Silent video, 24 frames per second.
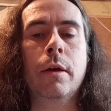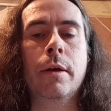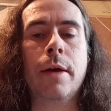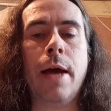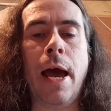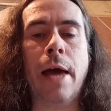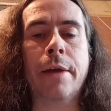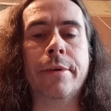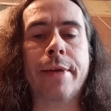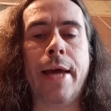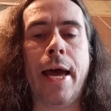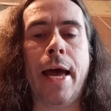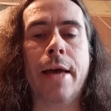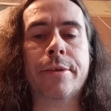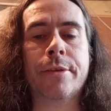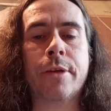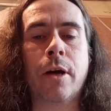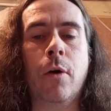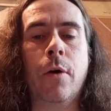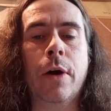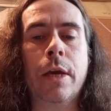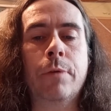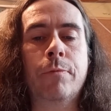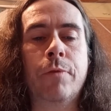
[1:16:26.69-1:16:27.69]
and as
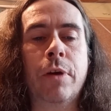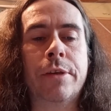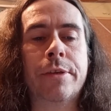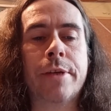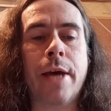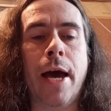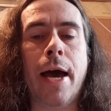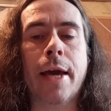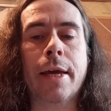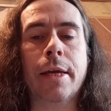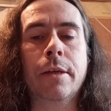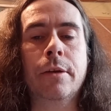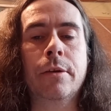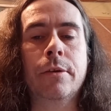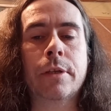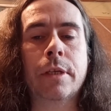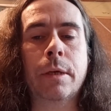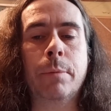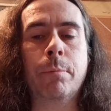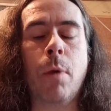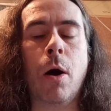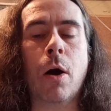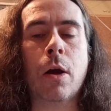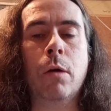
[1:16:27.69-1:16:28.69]
I
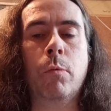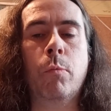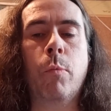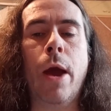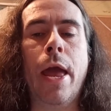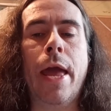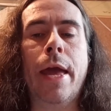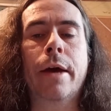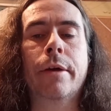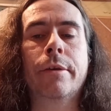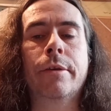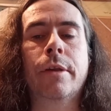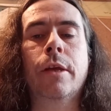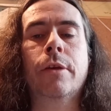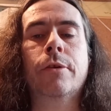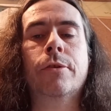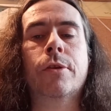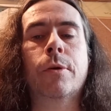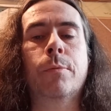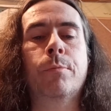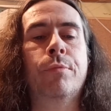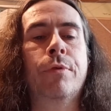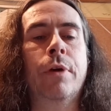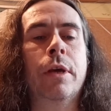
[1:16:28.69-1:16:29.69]
retained my
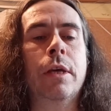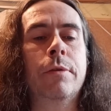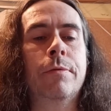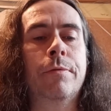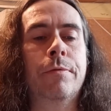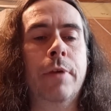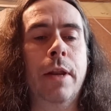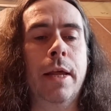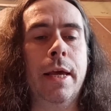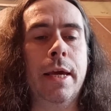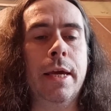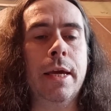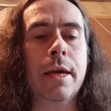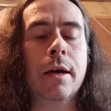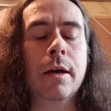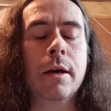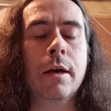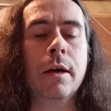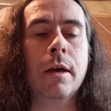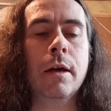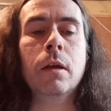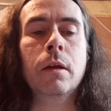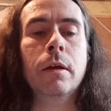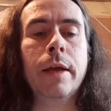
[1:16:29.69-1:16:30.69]
awareness briefly
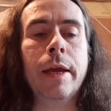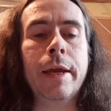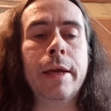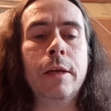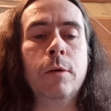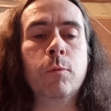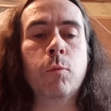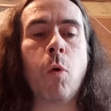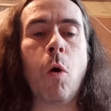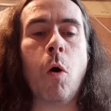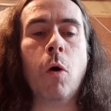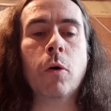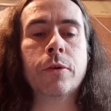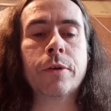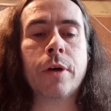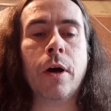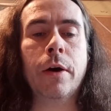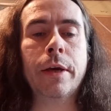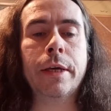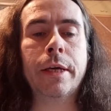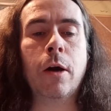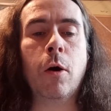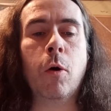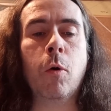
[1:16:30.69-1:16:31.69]
in what
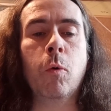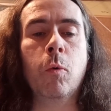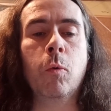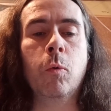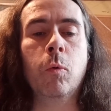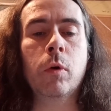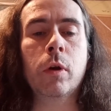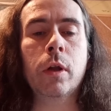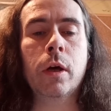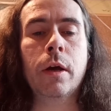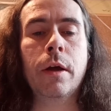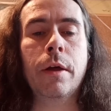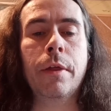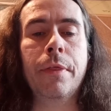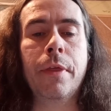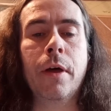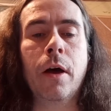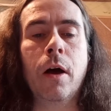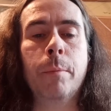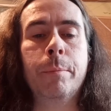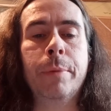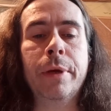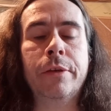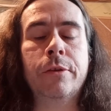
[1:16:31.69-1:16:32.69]
I call
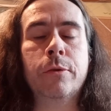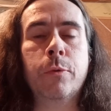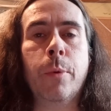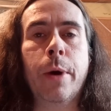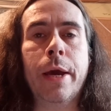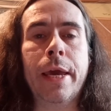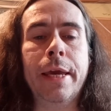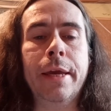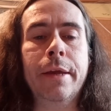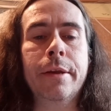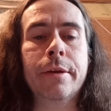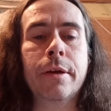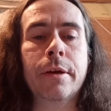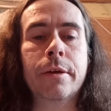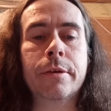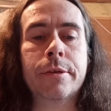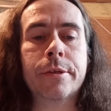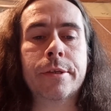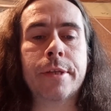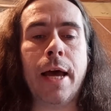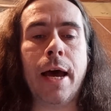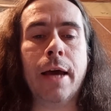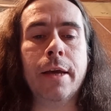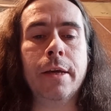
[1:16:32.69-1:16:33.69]
the between
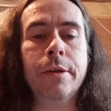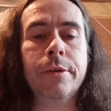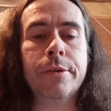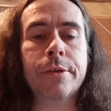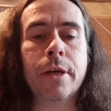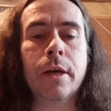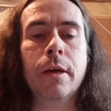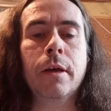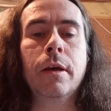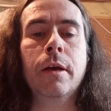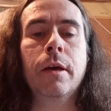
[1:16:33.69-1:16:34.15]
state,